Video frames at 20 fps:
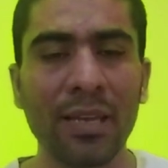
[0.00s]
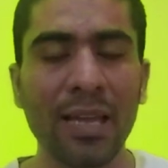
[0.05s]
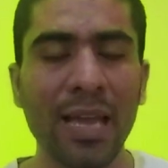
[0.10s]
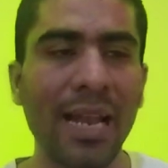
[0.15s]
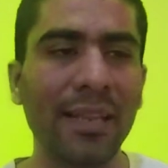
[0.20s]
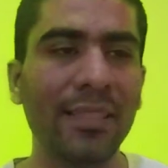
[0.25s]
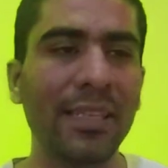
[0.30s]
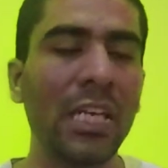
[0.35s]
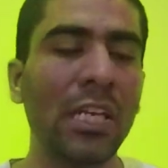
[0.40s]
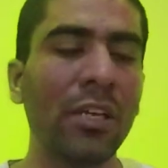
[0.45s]

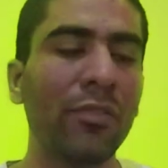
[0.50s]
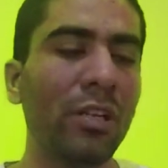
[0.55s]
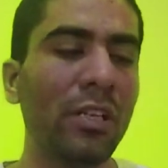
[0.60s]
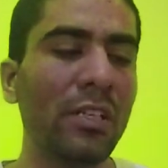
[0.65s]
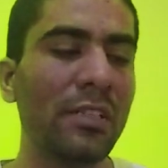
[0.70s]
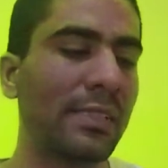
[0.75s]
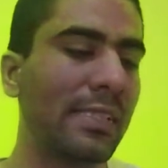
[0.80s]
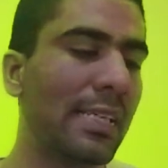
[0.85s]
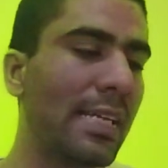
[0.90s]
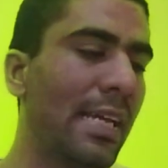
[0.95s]
And then he will
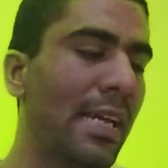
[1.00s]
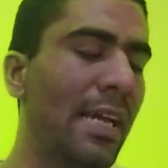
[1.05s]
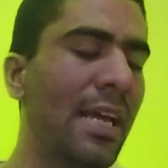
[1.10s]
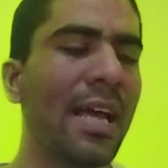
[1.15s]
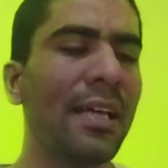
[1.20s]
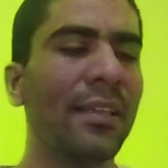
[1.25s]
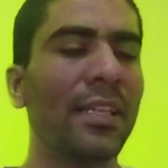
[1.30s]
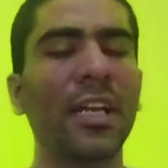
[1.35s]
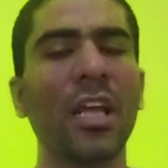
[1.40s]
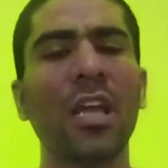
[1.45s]
say
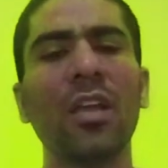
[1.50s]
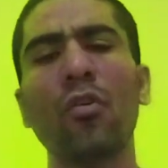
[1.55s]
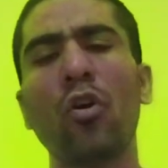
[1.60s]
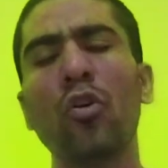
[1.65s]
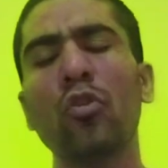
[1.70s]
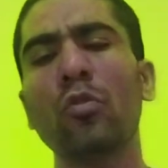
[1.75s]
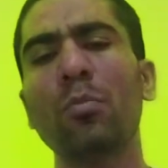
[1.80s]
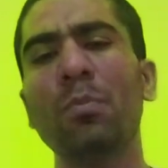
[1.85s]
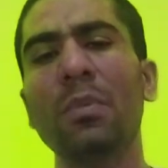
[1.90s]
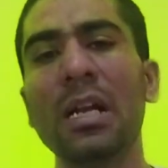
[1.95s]
that I
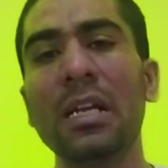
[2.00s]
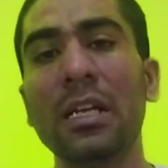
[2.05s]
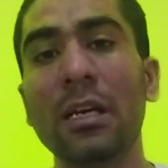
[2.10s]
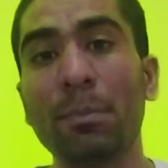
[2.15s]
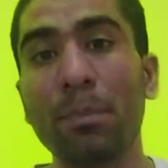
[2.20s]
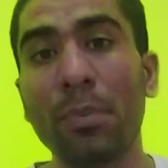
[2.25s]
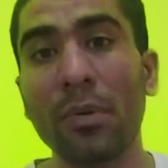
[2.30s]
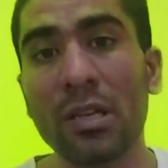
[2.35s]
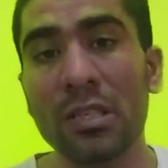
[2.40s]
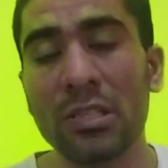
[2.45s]
want to build a
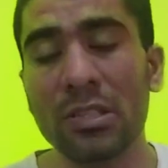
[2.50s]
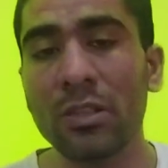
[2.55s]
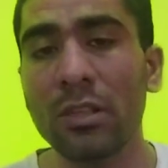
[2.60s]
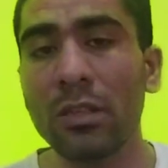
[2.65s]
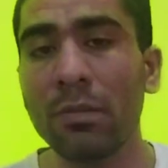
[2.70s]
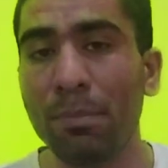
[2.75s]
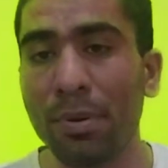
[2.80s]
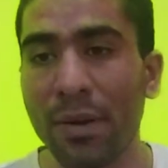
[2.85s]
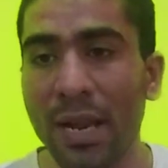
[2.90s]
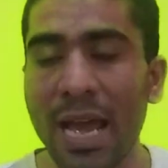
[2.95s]
personal
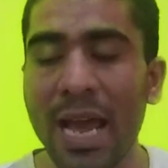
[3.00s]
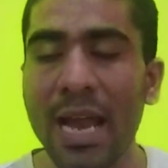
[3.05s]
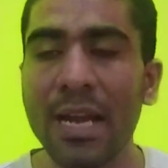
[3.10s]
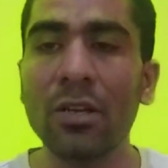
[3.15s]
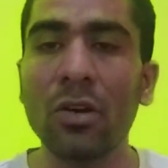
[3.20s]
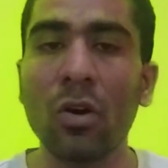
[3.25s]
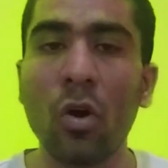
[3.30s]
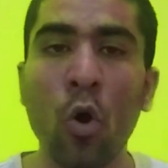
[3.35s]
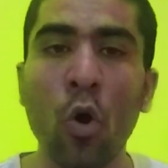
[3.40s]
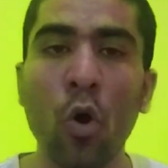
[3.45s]
brand
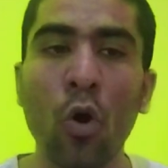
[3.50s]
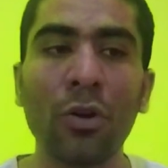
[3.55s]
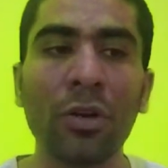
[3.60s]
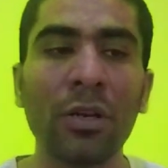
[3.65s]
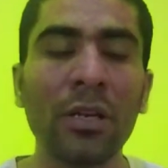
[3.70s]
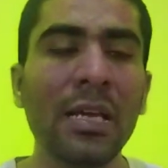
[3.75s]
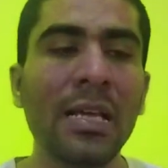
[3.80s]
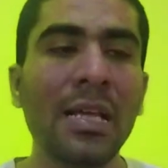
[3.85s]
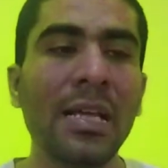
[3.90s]
on